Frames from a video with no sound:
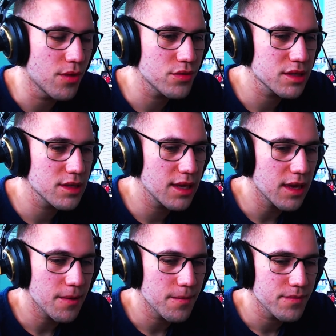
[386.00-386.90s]

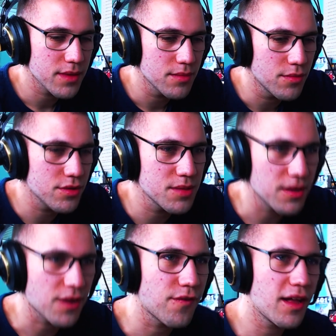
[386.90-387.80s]
mostly
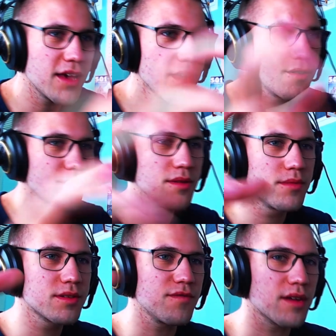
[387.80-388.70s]
McFly, the
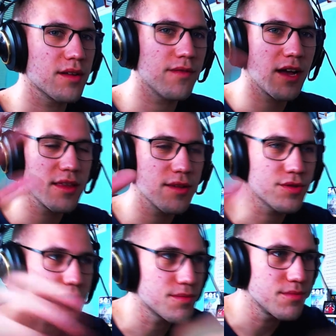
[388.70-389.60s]
members of McFly, they
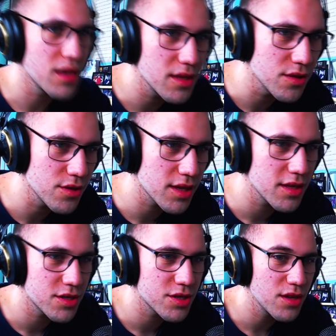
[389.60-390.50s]
were just mainly
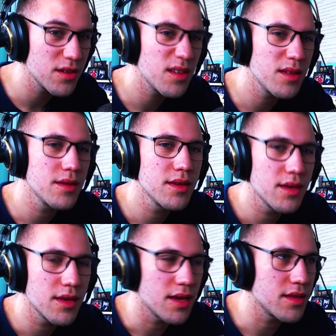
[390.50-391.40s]
looking at each other,
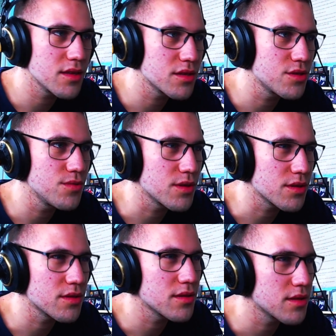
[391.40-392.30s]
and the other two
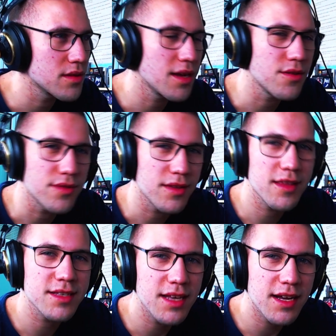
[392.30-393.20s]
were, I don't know,
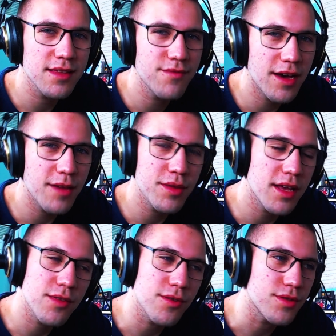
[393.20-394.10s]
not exactly vibing.
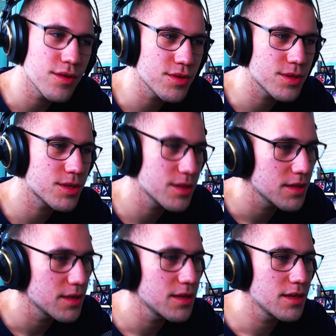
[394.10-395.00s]
I don't know. There was